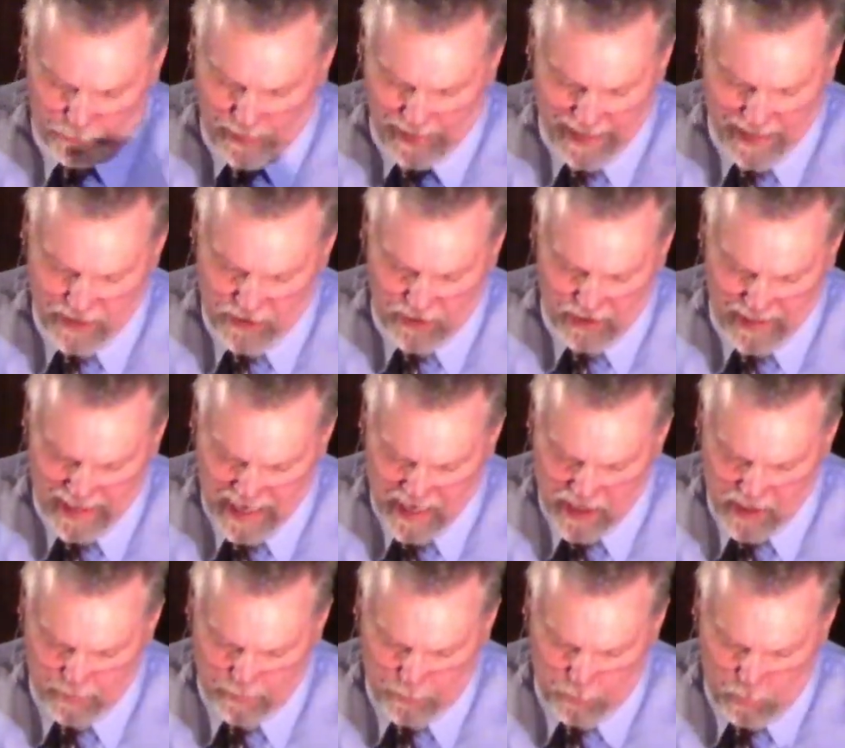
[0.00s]
ancient
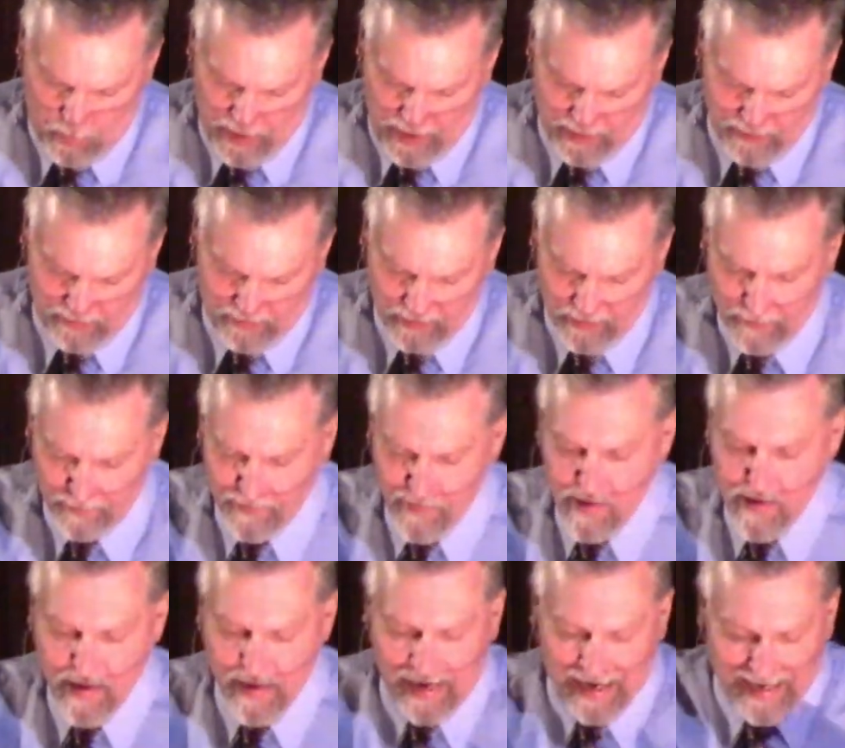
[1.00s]
Egypt
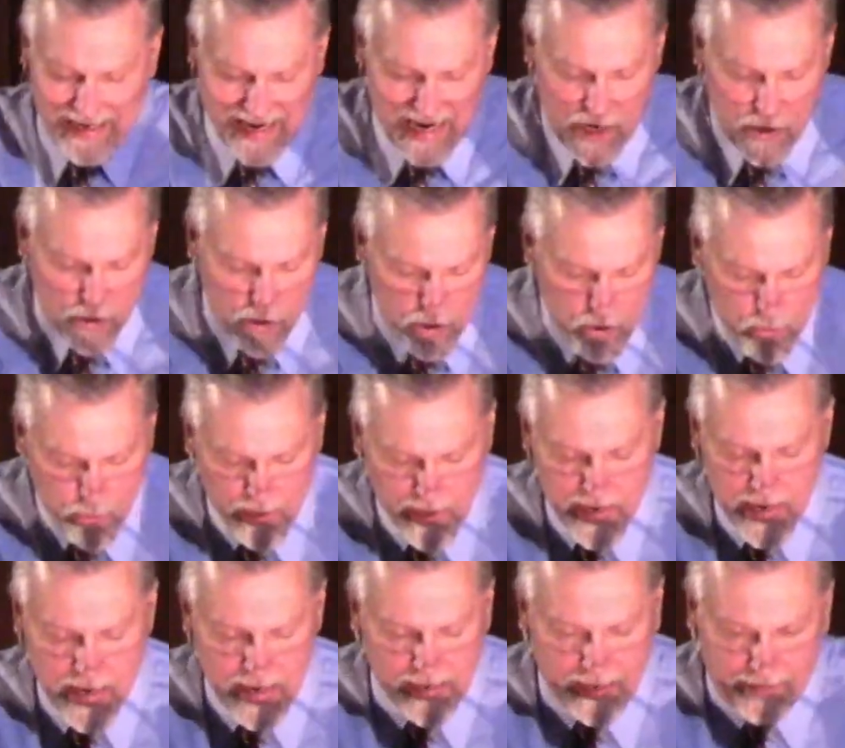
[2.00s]
was. And he knew
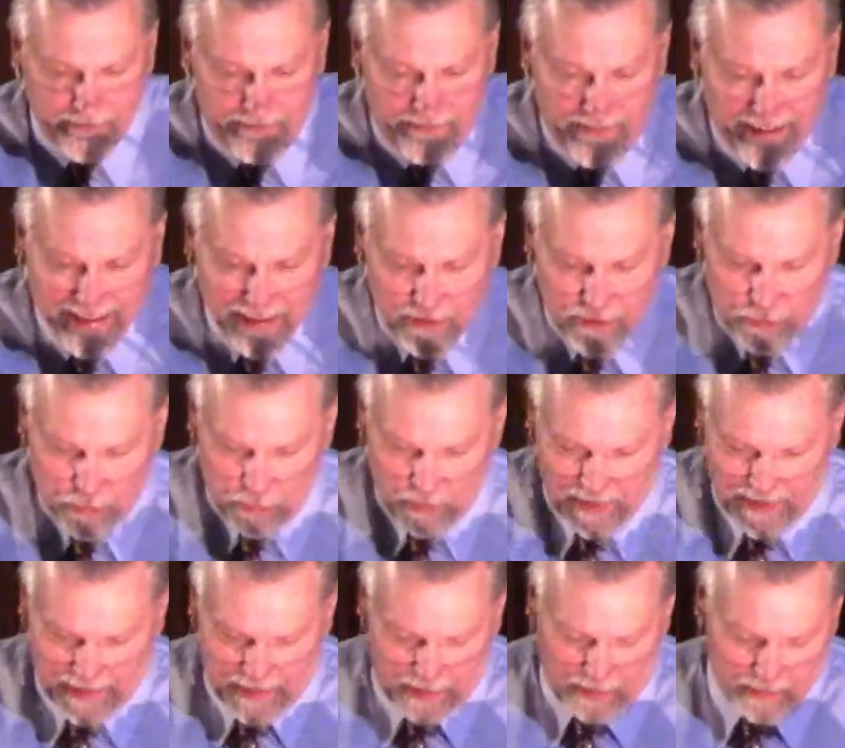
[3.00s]

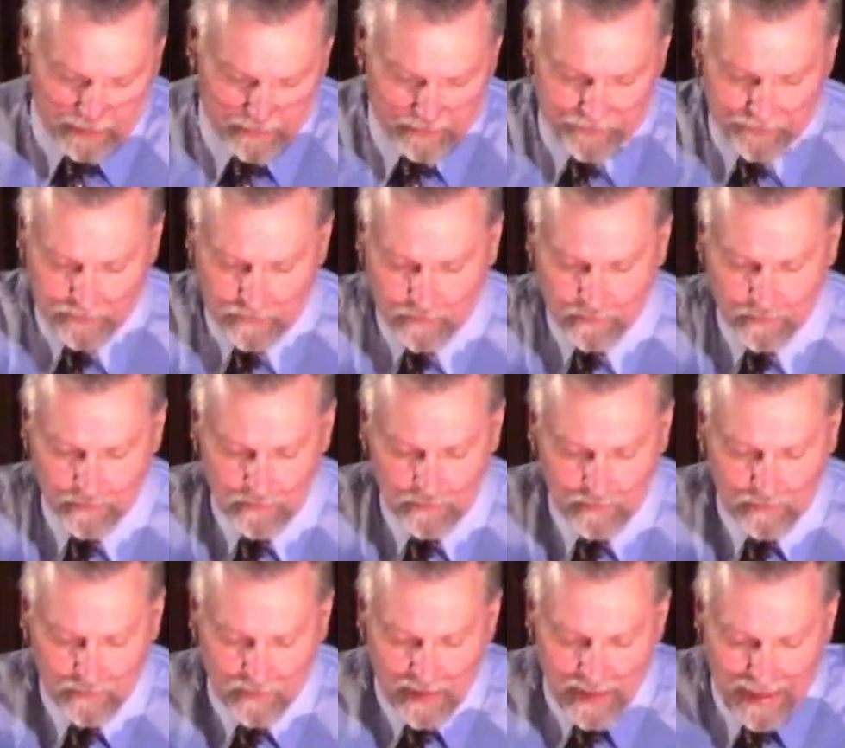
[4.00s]
eventually
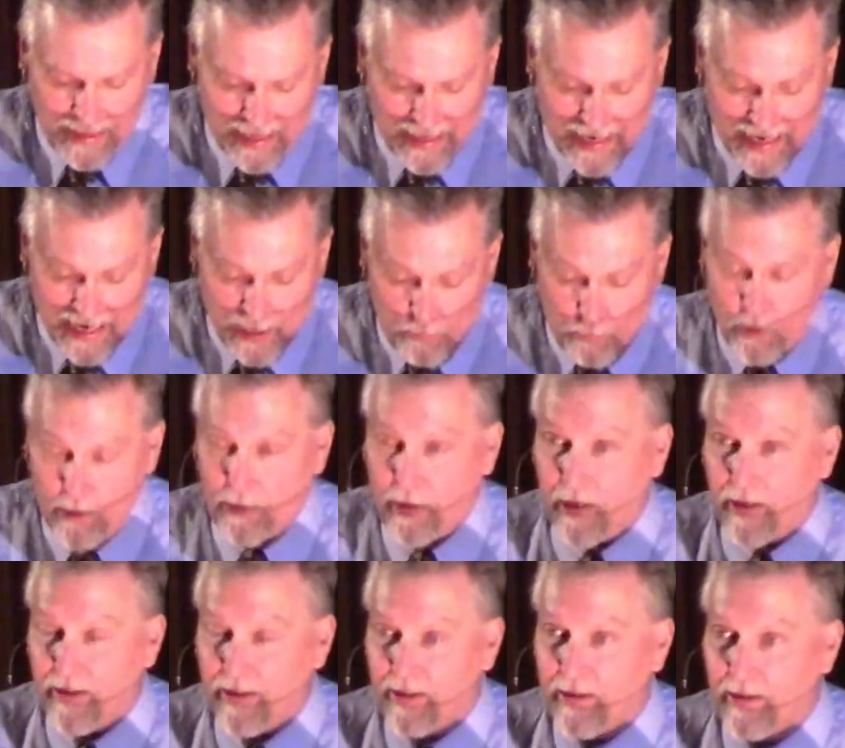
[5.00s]
he
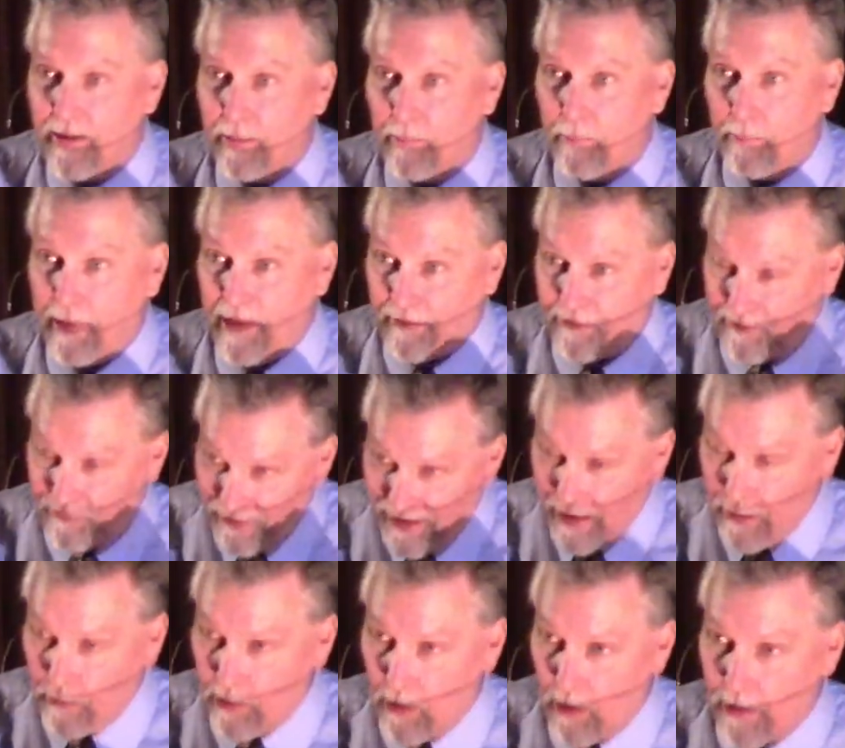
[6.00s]
would be
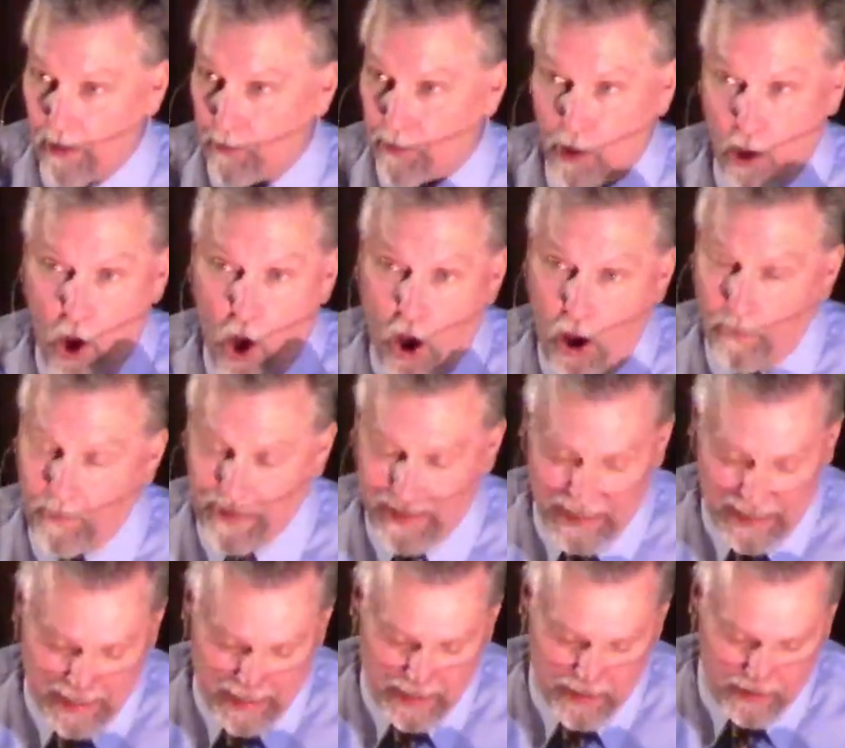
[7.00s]
Pharaoh. It would all
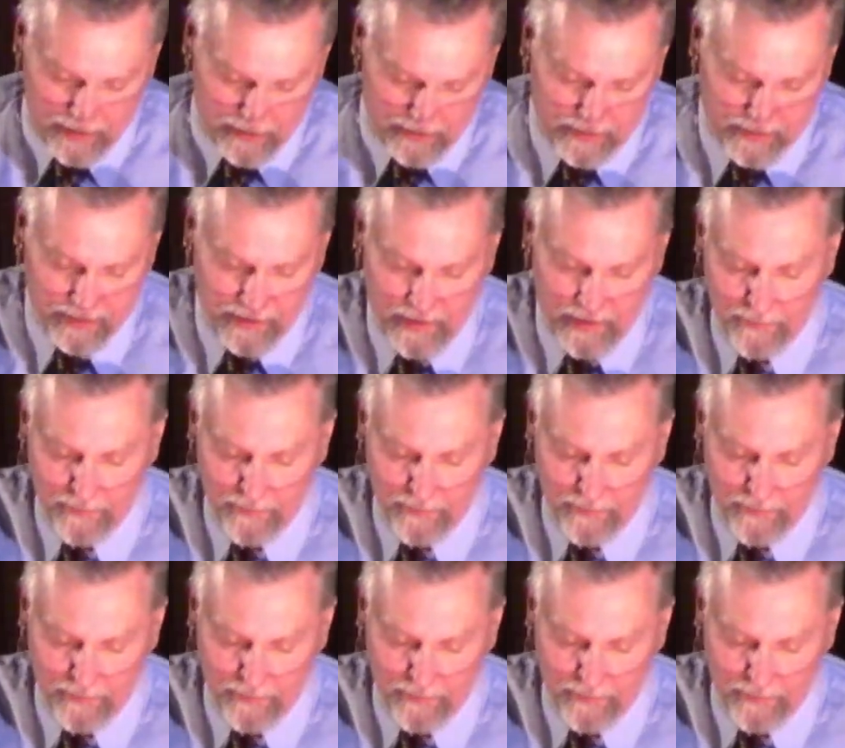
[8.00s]
be his.